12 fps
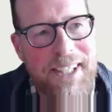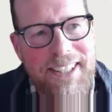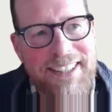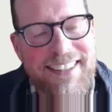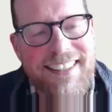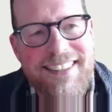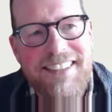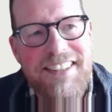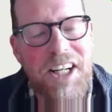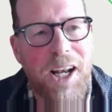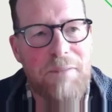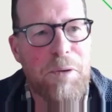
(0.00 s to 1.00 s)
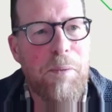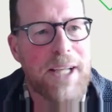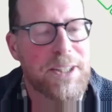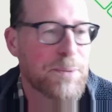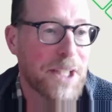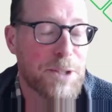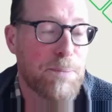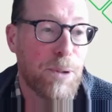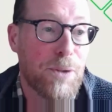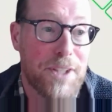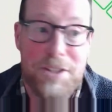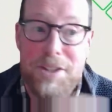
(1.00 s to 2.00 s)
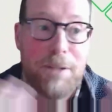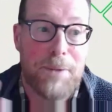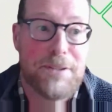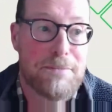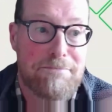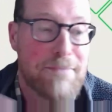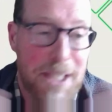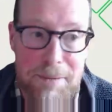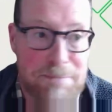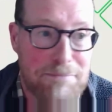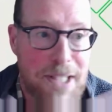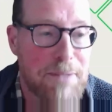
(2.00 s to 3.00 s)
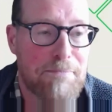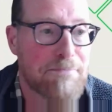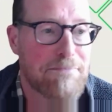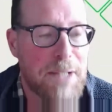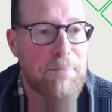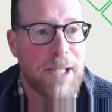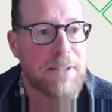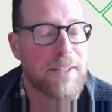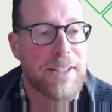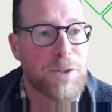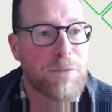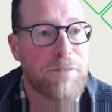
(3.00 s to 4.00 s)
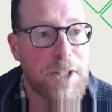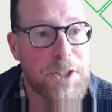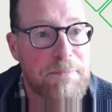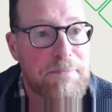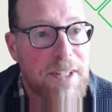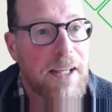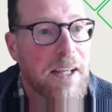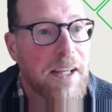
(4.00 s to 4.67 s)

of the clever ways it was exploited. So it didn't make things obvious.